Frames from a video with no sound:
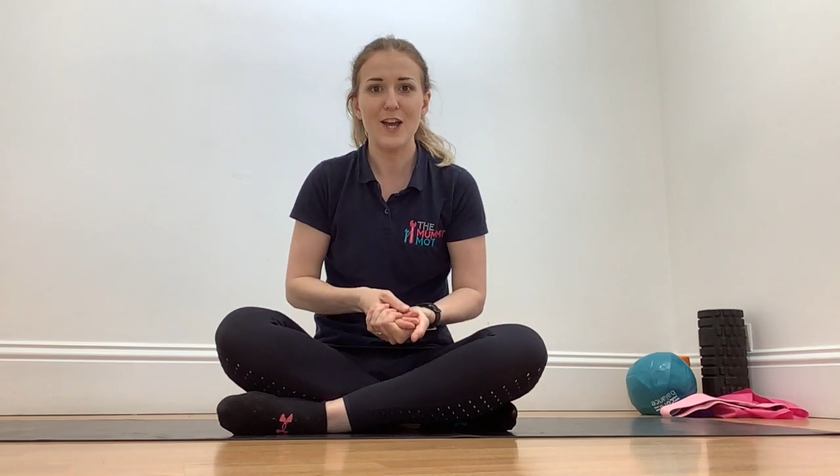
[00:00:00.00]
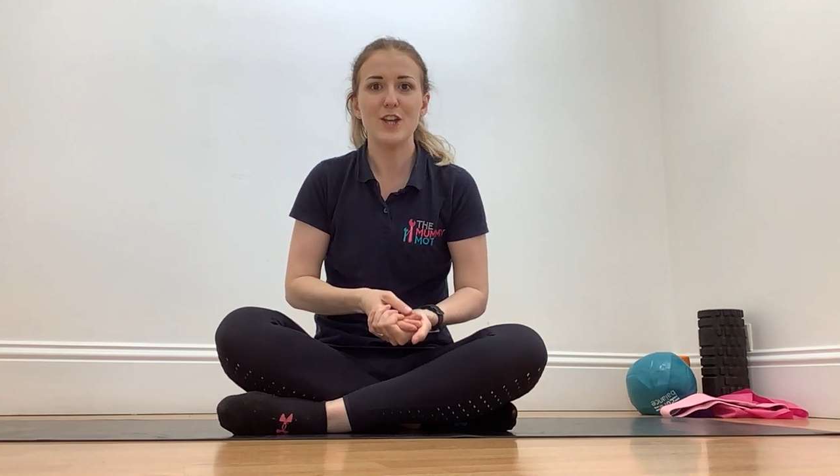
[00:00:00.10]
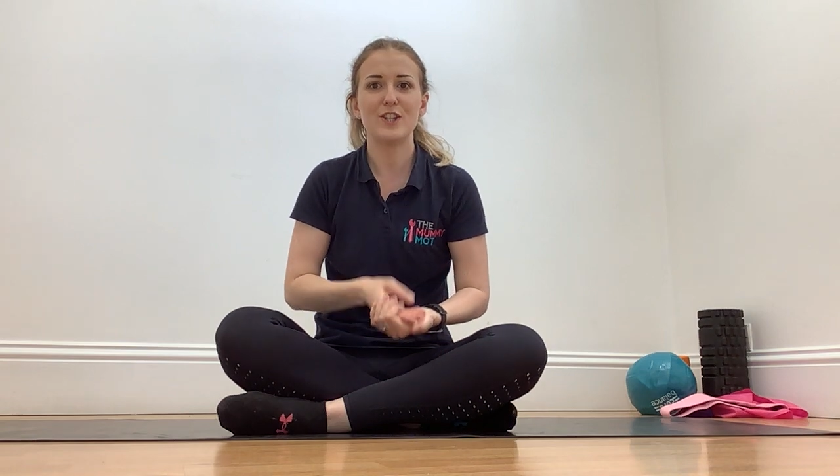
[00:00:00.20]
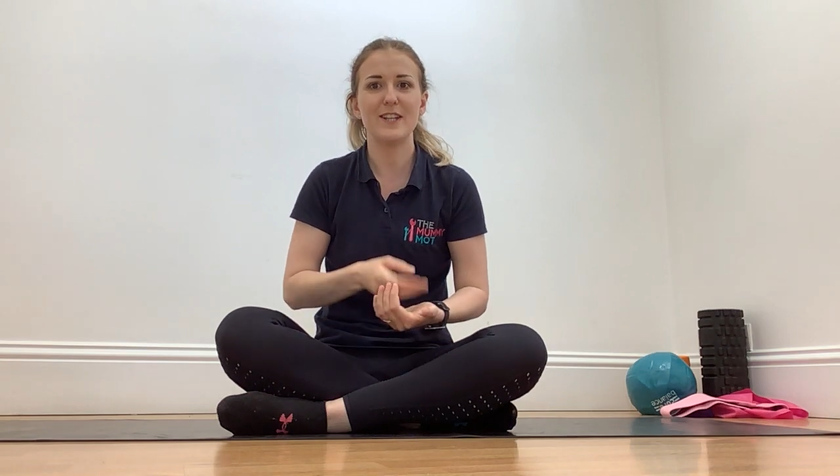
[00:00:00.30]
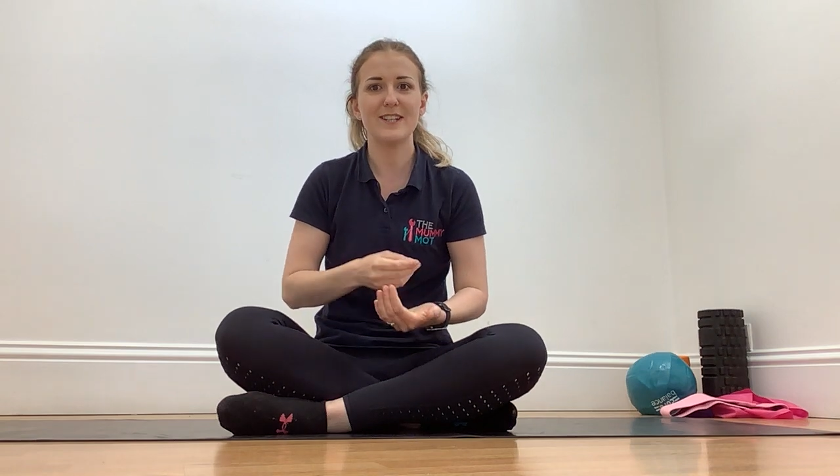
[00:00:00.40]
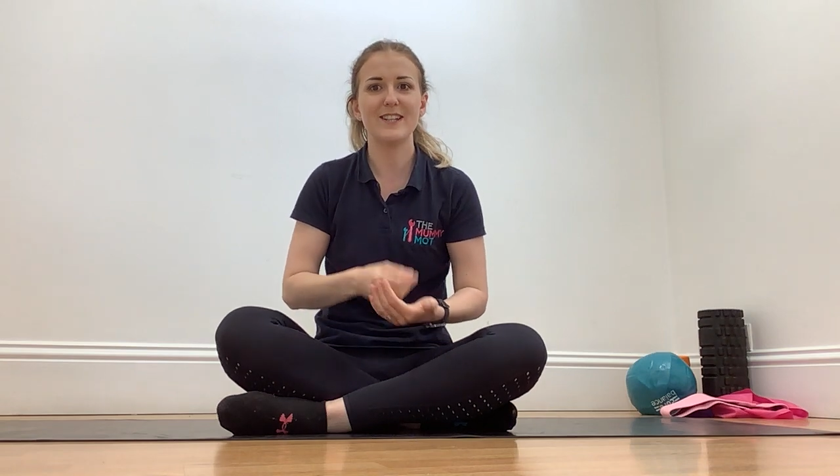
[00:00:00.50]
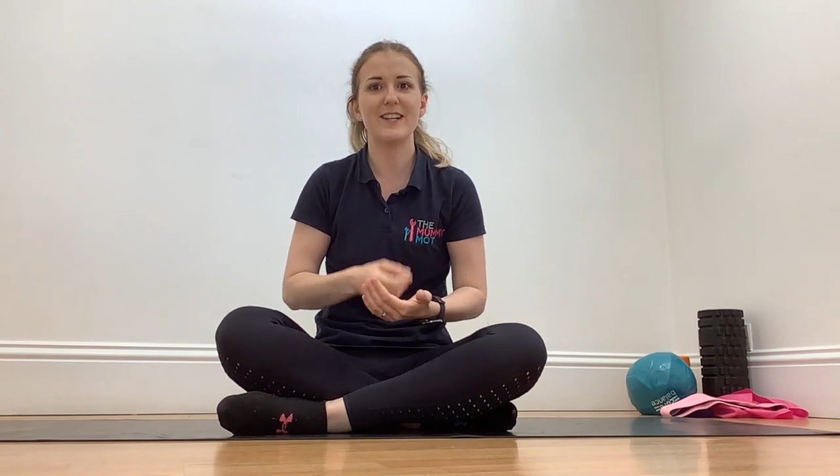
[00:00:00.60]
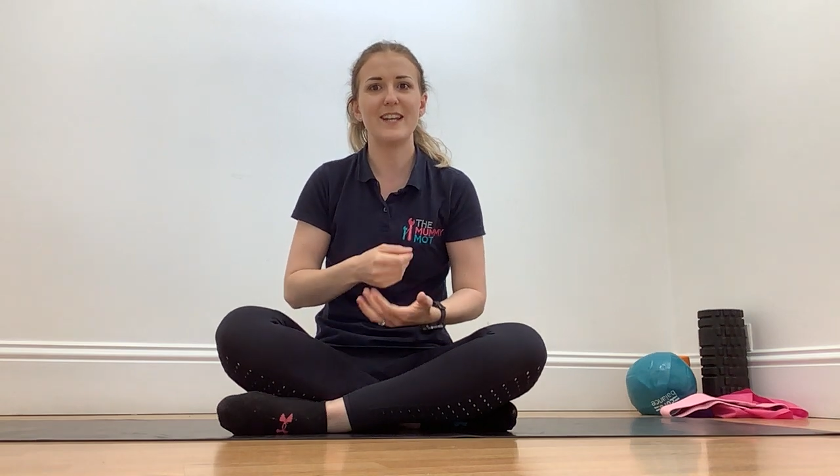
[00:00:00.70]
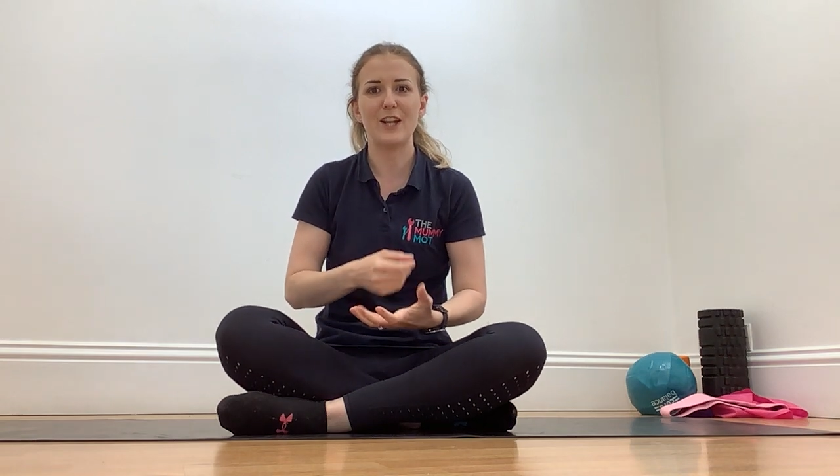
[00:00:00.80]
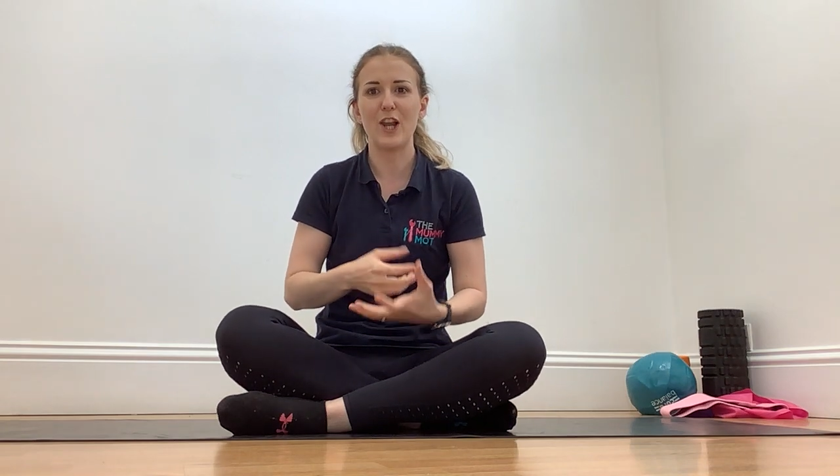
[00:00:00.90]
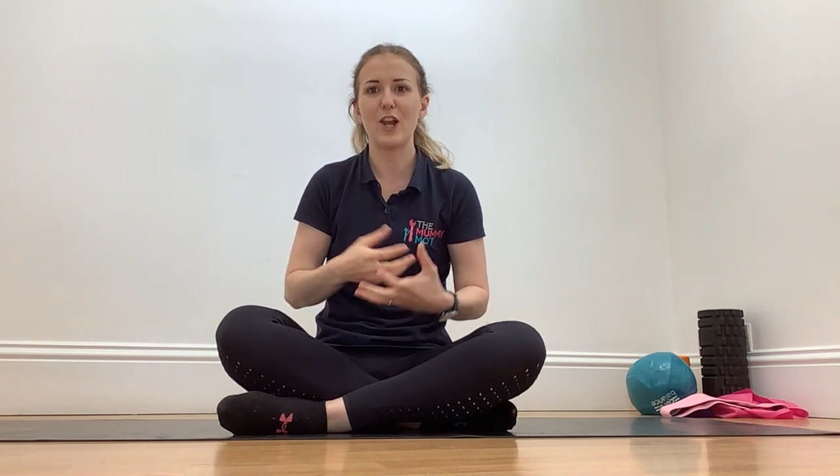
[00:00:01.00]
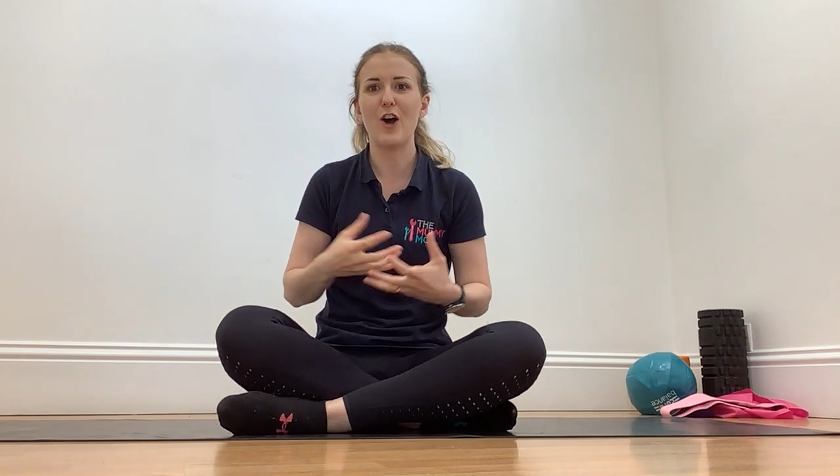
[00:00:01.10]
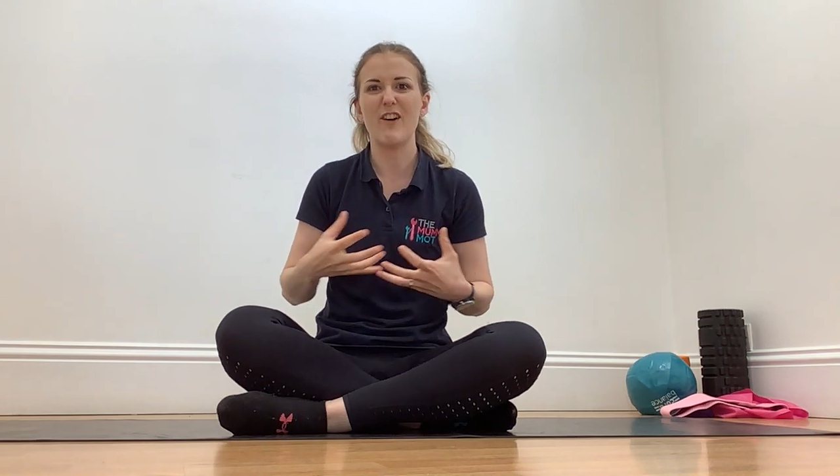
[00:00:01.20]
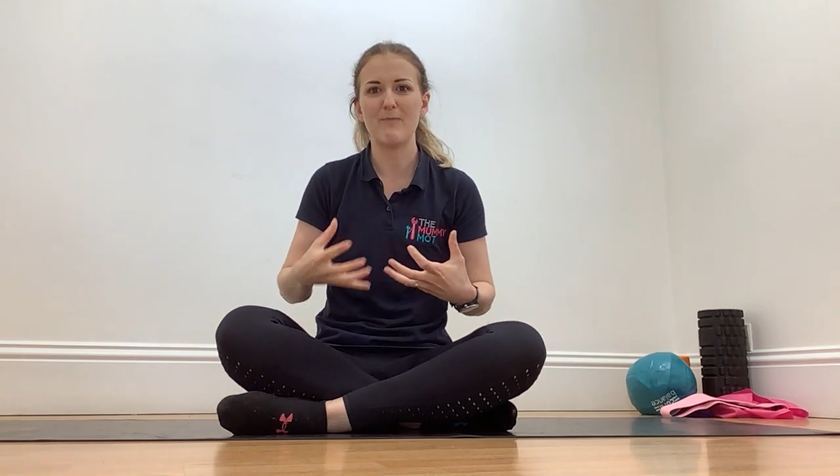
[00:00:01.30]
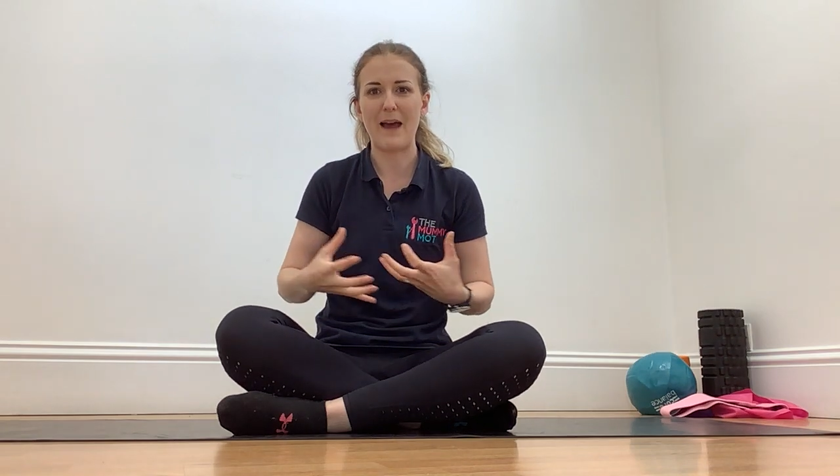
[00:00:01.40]
she's going to need a lot
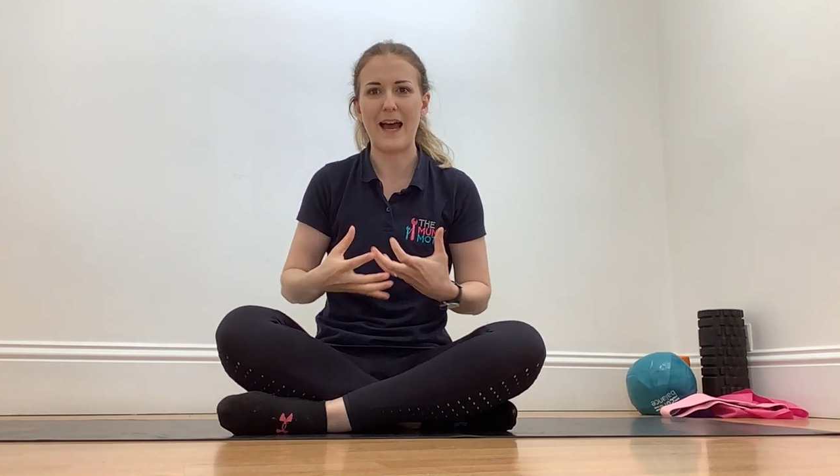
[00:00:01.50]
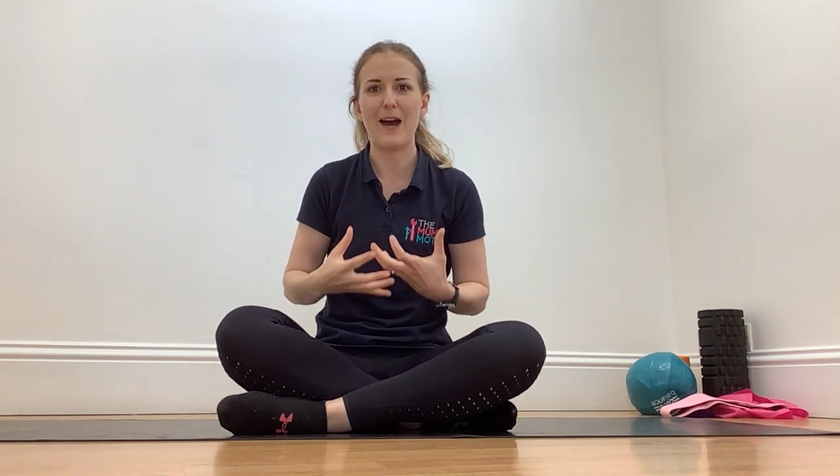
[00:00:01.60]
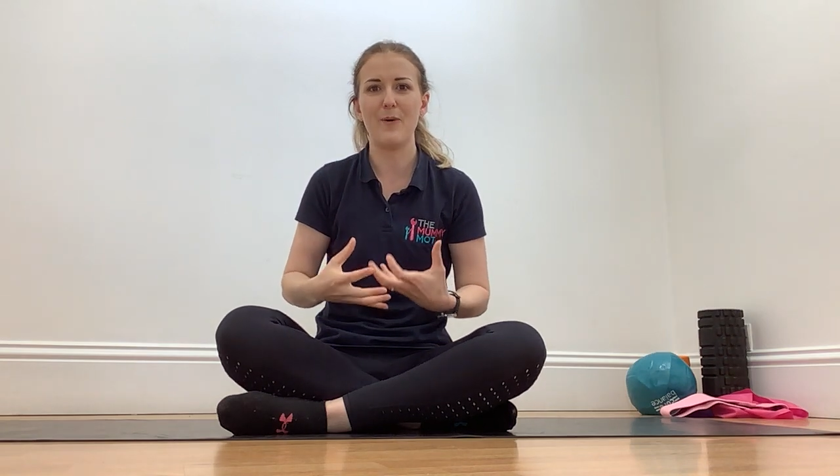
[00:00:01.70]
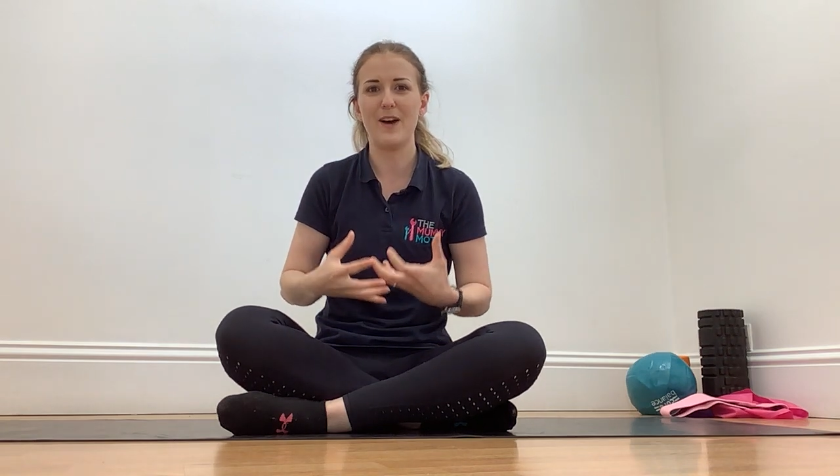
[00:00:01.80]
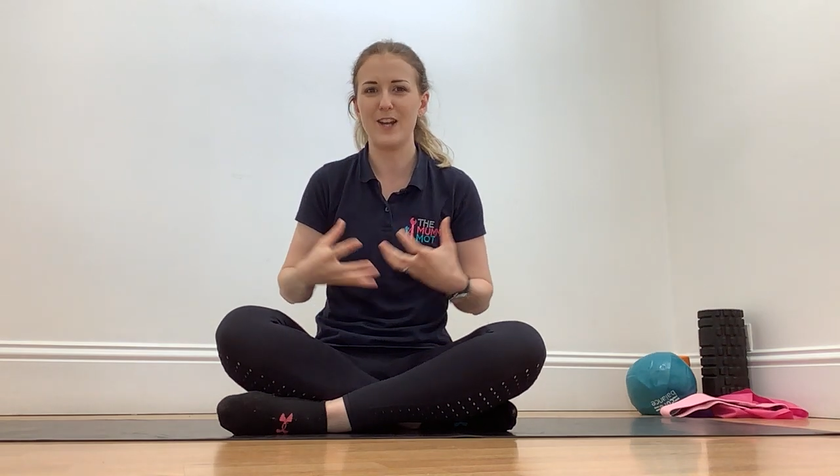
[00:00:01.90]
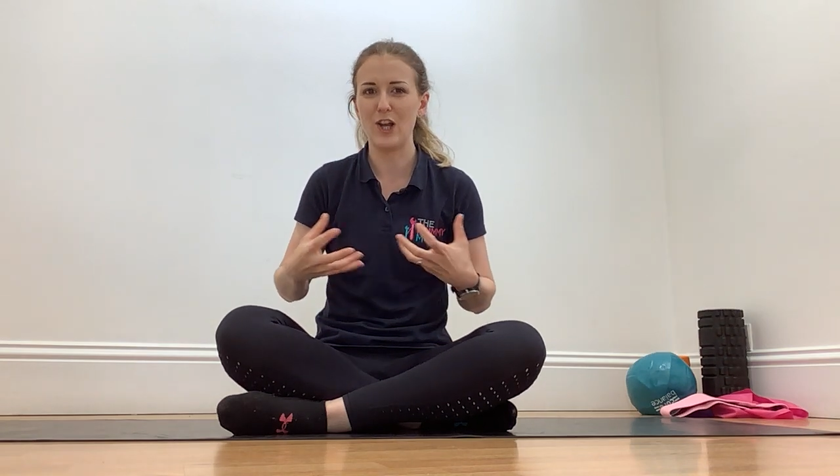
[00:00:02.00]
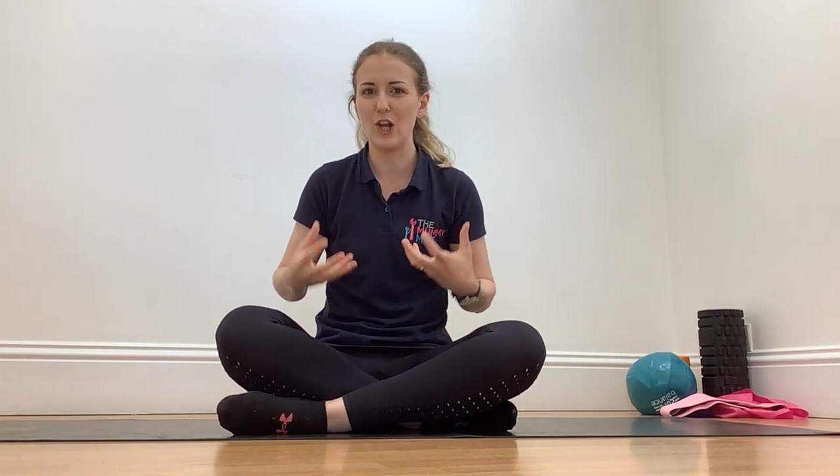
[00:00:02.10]
of power and a